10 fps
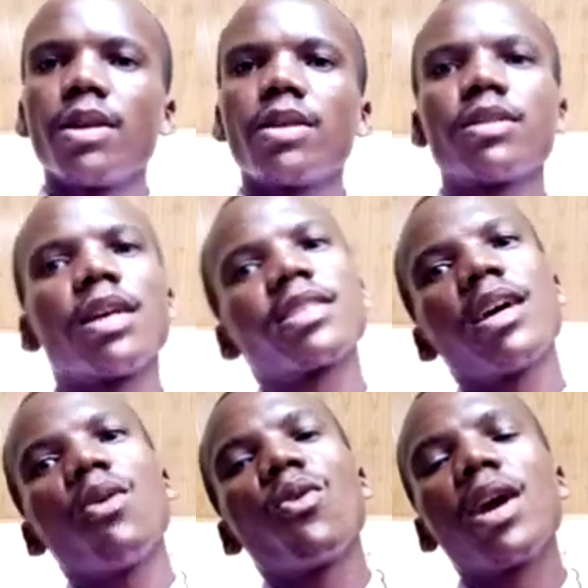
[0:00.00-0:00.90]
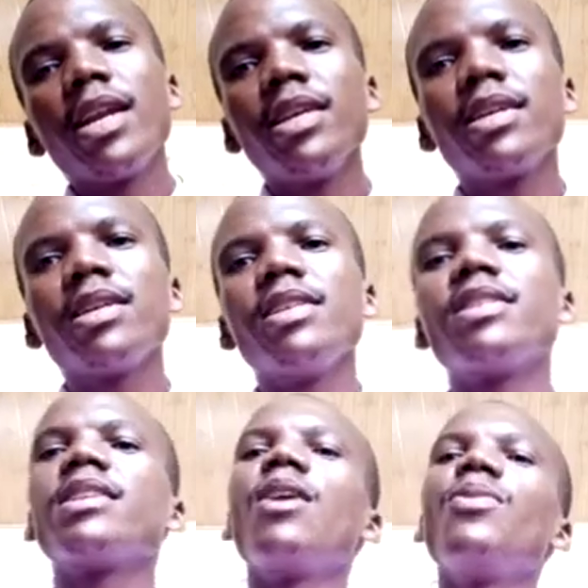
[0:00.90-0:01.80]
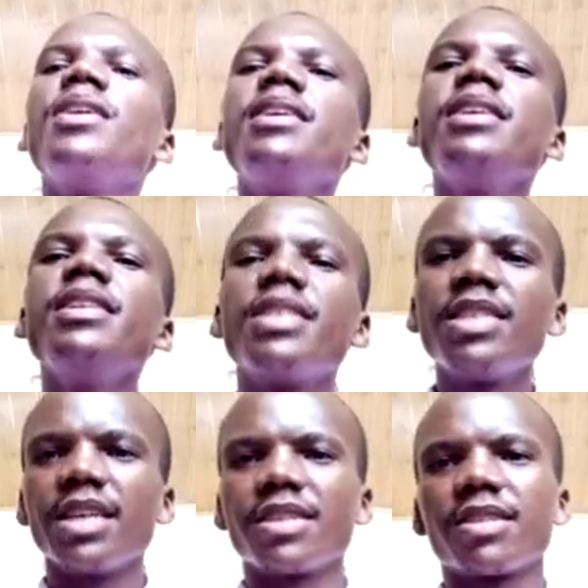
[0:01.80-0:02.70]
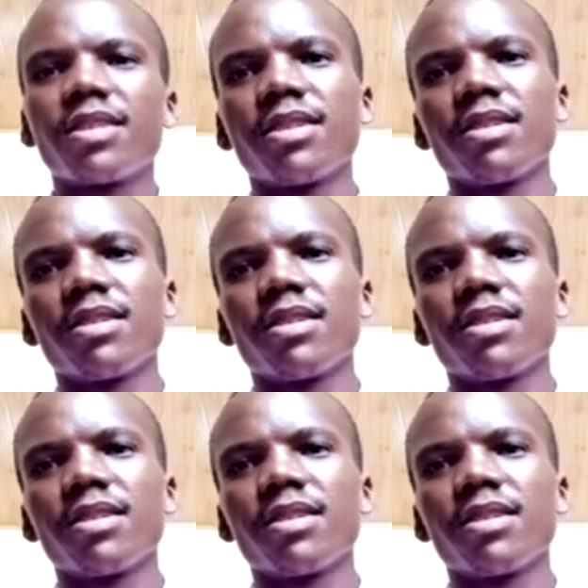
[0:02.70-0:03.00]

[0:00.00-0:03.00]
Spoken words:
Sasa organic is now the easiest